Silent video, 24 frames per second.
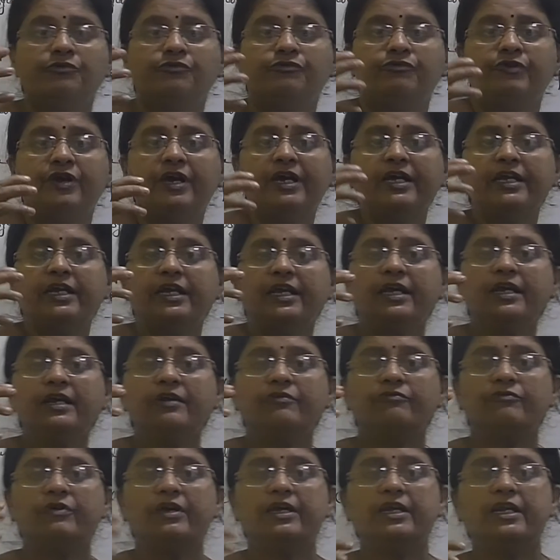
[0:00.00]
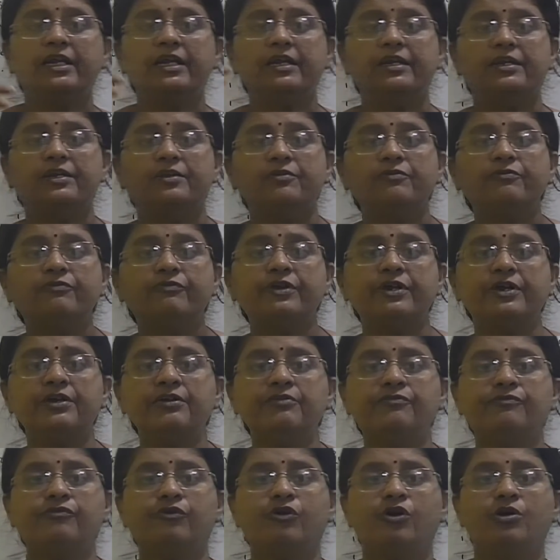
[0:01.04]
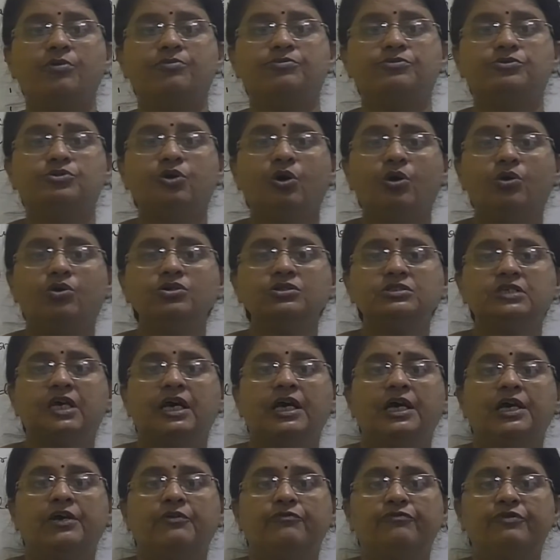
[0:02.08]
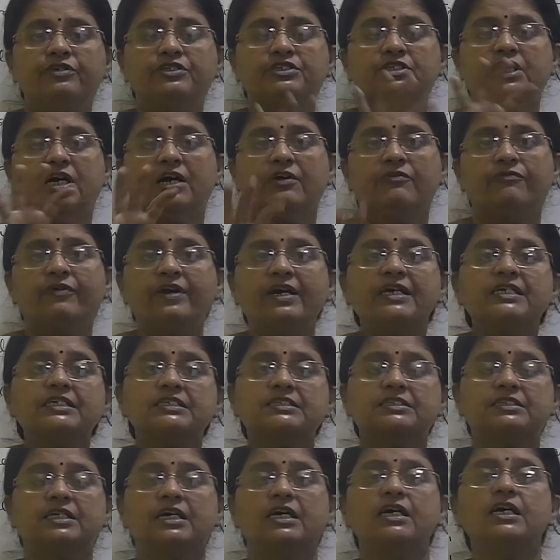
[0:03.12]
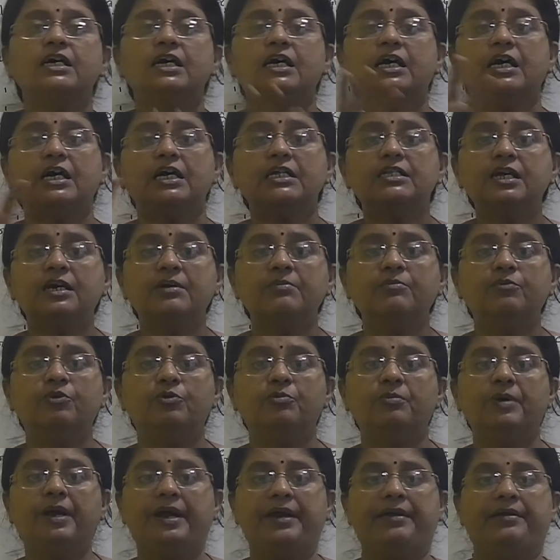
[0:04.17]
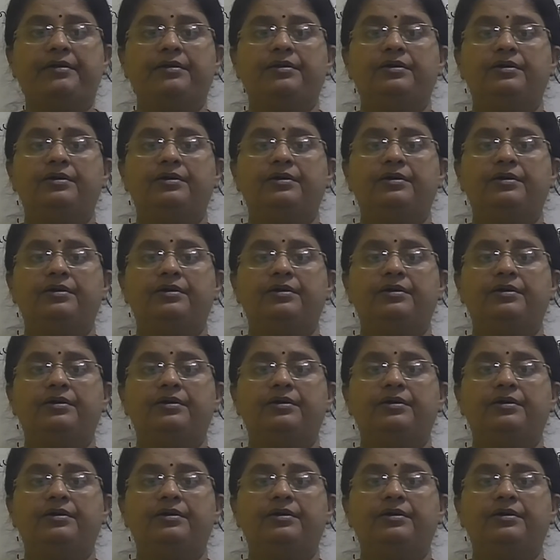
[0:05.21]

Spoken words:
very, very different from those which affects the other movement.